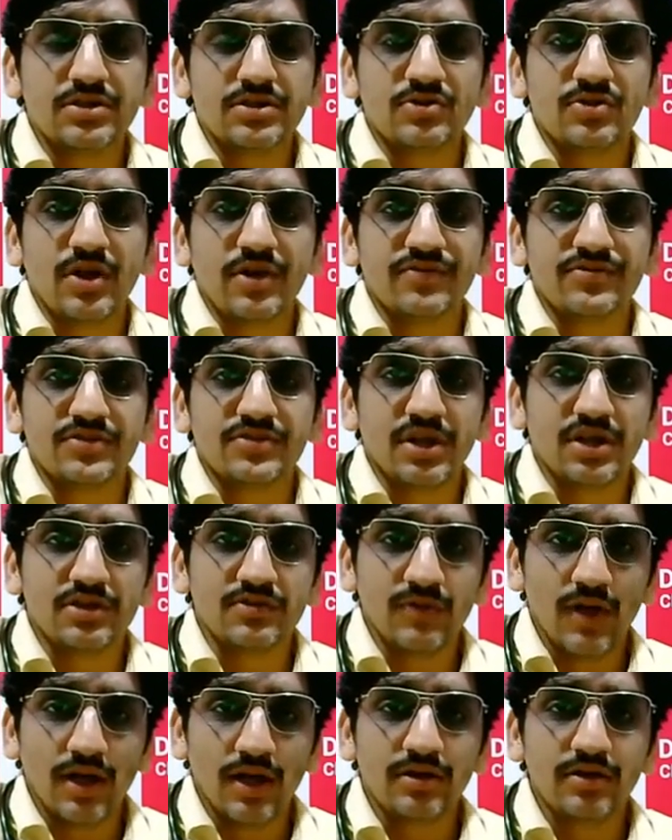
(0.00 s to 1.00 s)
You have stage
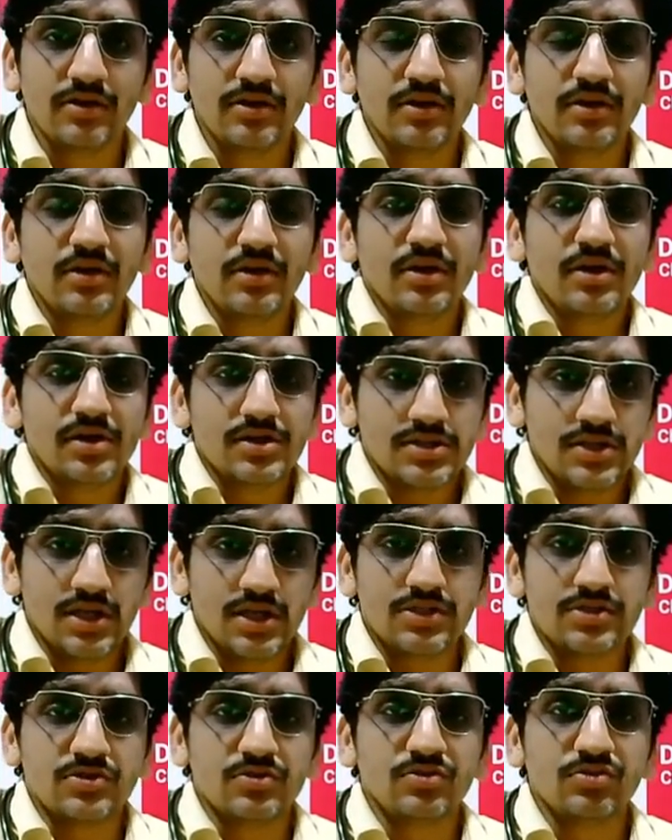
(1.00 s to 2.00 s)
one,
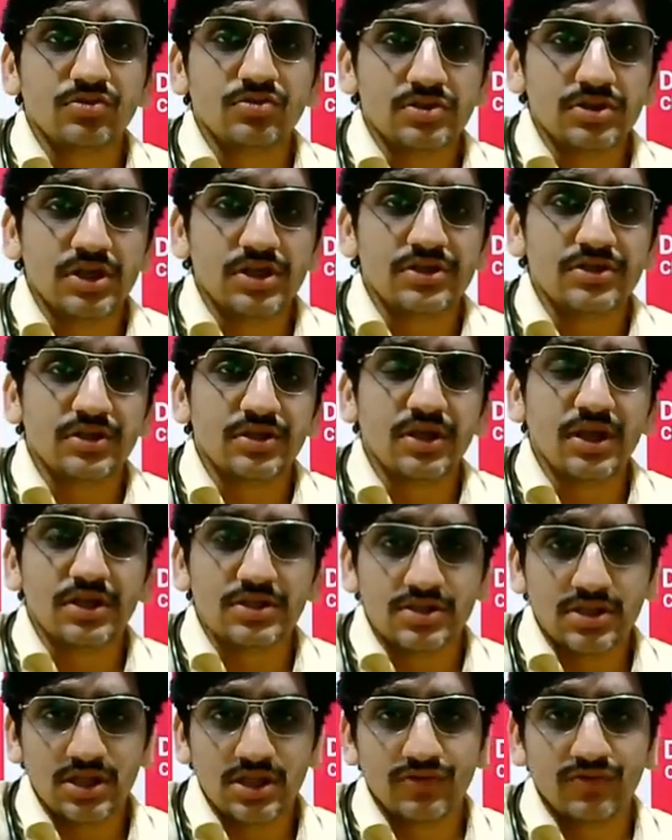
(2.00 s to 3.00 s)
stage two, stage three, and
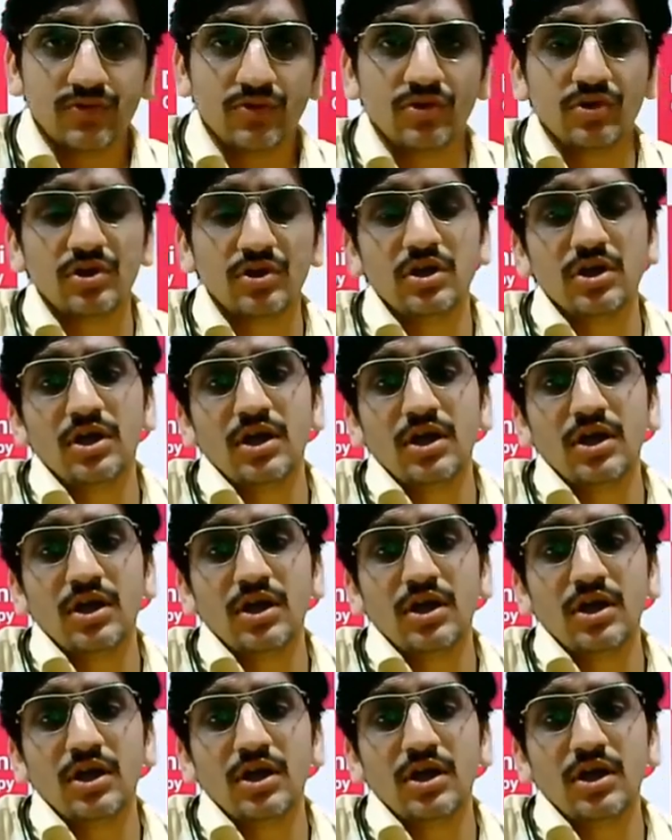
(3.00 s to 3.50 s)
stage four.